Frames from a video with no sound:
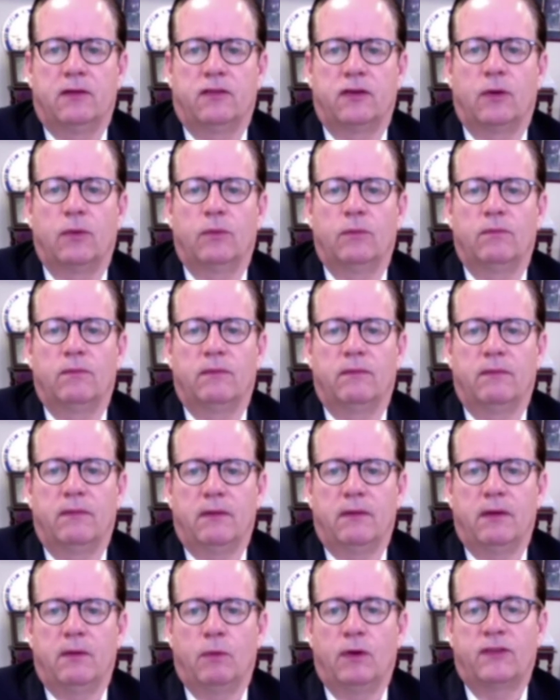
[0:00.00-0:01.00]
So
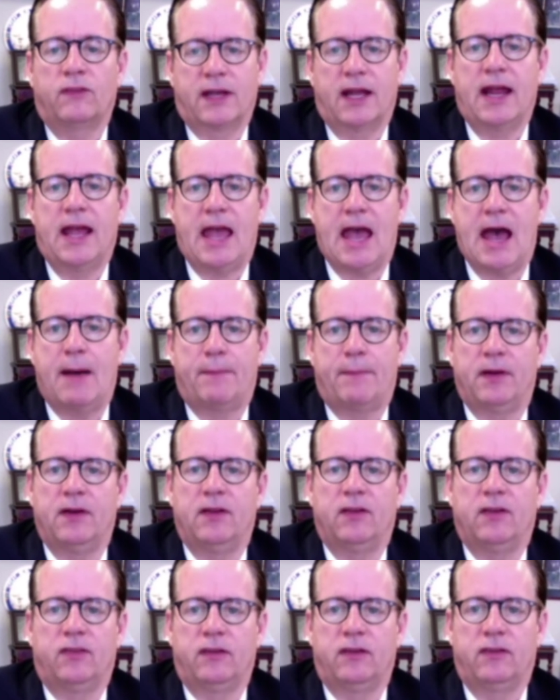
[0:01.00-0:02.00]
what's going to
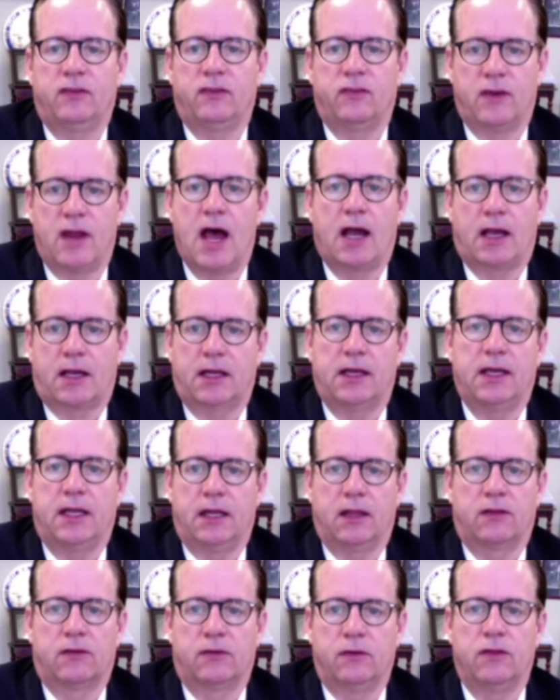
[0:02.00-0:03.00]
happen is this is not going to
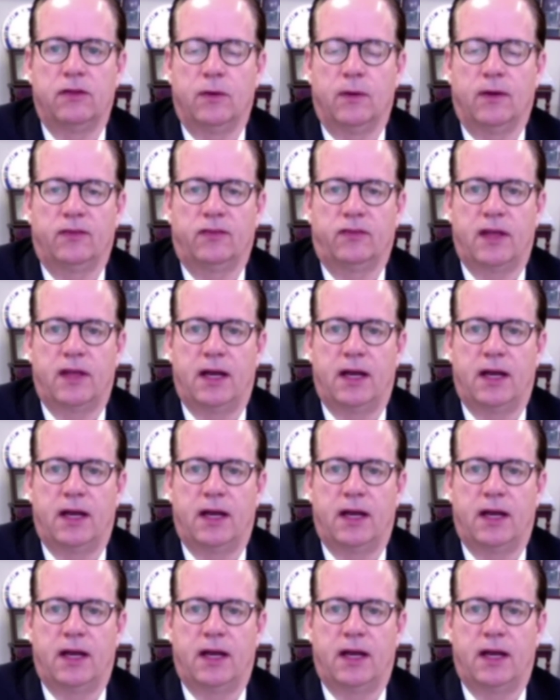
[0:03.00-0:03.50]
get through the U.S.